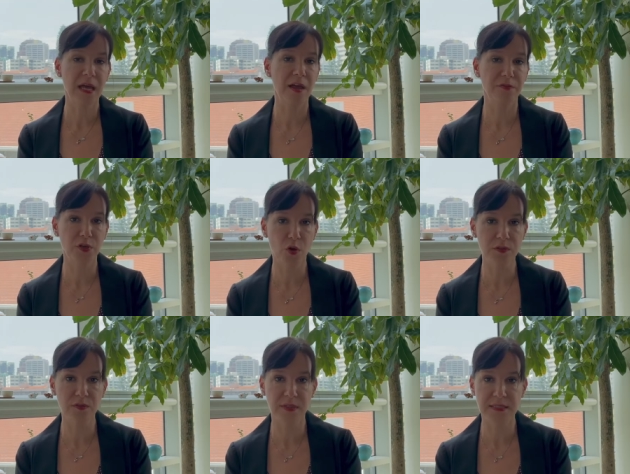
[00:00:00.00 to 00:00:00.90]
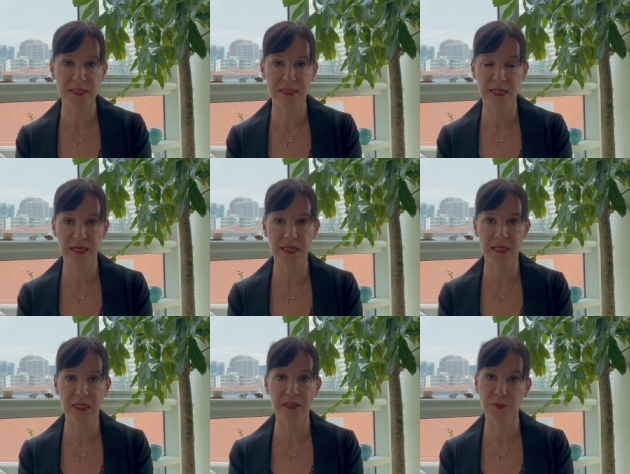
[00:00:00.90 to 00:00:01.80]
have not
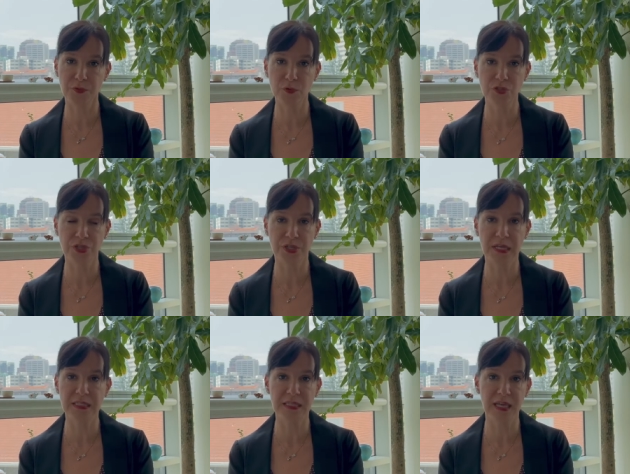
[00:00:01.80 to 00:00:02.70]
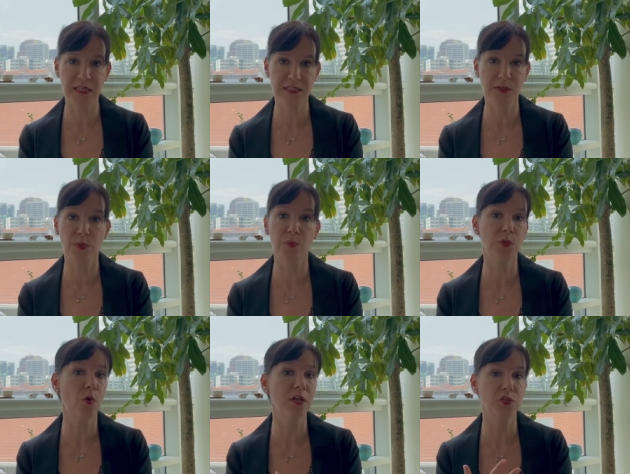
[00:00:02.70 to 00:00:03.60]
necessarily in the future indicated that we
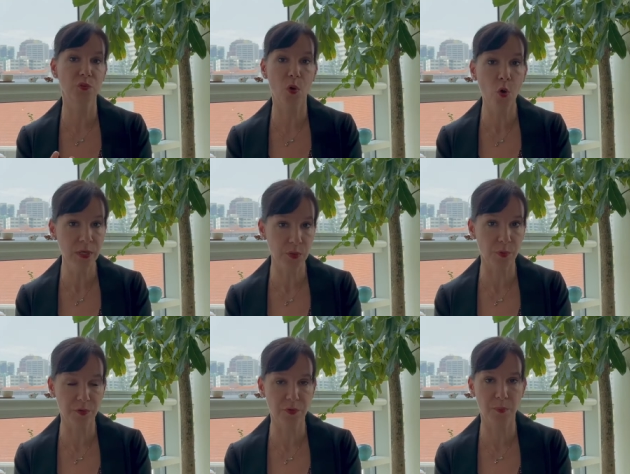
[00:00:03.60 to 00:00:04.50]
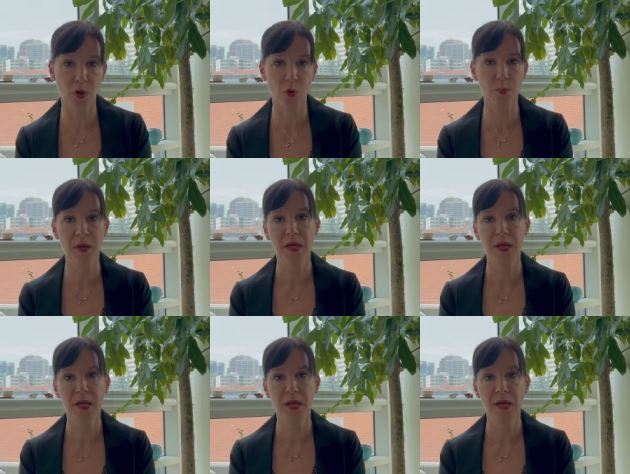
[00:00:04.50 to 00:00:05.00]
would want to only work from home,